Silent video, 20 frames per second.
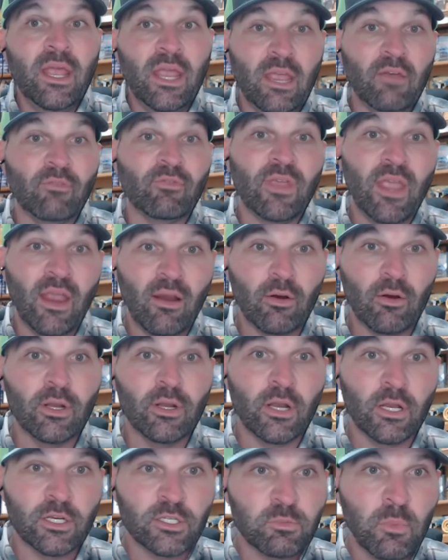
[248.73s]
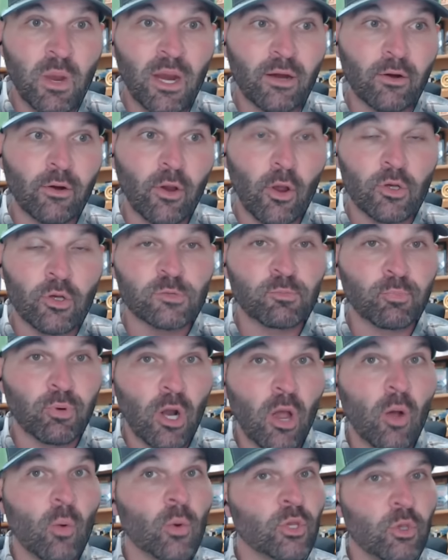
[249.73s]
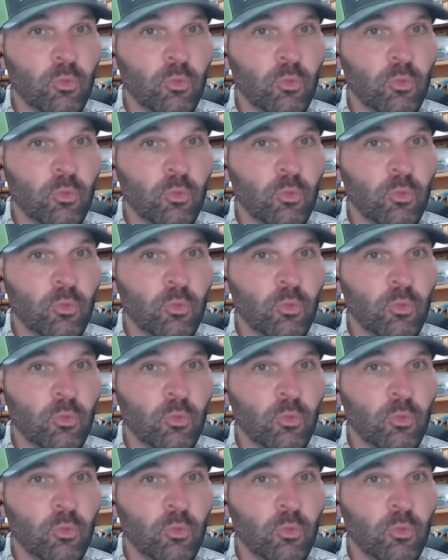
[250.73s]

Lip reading: If Garrett Nussmeier goes pro,